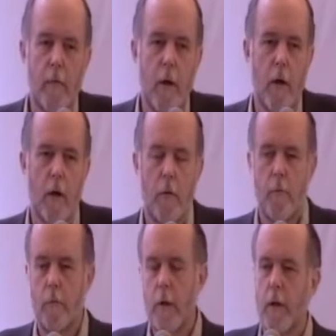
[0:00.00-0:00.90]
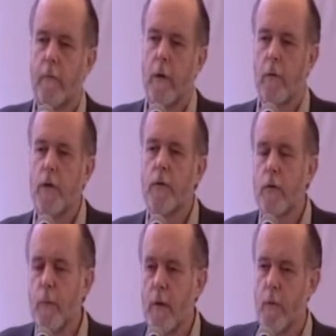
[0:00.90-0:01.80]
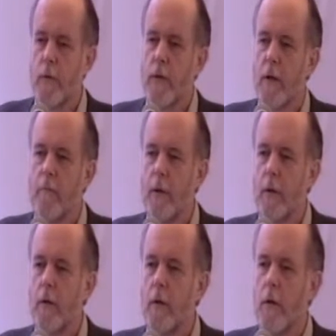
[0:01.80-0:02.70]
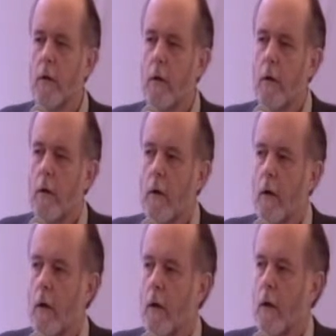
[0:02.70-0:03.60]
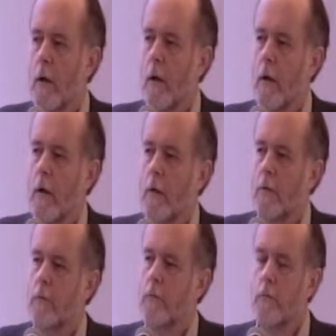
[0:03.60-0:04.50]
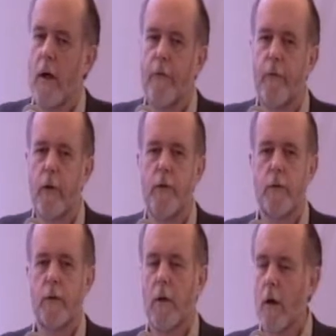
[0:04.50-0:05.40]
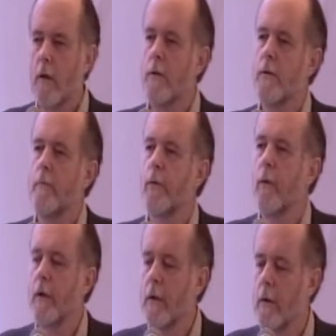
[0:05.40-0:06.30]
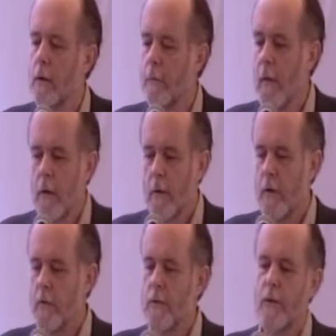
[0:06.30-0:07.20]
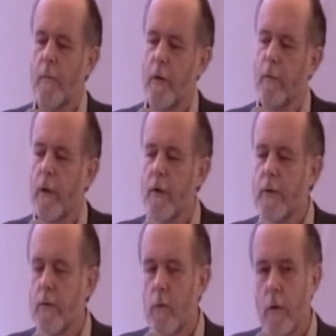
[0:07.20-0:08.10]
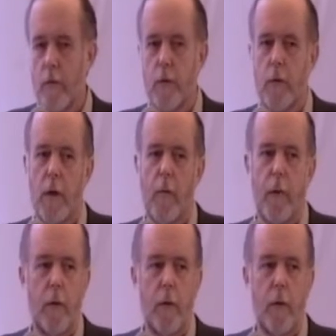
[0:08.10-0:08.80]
our, many of our research papers have been uh, uh, referenced, articles have been written. Uh, these are some of the places where they showed up.